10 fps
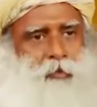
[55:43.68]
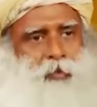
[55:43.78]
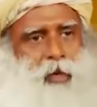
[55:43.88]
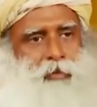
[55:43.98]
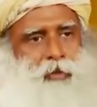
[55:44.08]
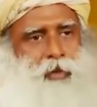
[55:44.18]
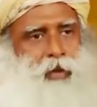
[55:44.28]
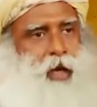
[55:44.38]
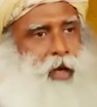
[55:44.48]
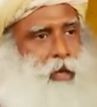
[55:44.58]
for power,
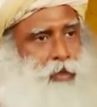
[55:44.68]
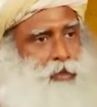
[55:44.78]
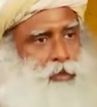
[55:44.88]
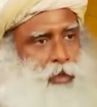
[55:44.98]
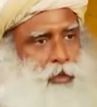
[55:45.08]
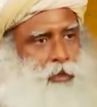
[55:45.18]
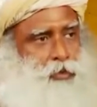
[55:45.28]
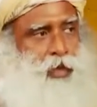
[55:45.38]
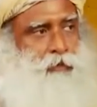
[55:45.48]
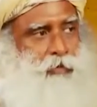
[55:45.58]
I understand that
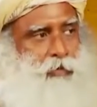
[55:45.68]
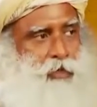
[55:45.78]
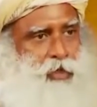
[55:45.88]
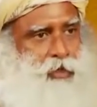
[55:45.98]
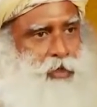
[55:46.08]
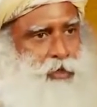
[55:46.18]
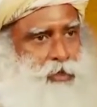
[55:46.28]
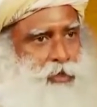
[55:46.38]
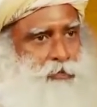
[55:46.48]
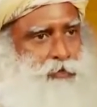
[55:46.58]
you have no
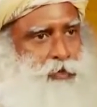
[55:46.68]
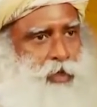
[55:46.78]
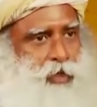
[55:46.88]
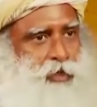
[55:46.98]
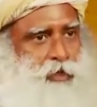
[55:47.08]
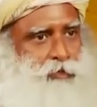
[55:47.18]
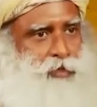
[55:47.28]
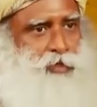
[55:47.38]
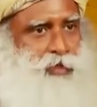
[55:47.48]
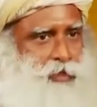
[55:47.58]
intention of doing anything for this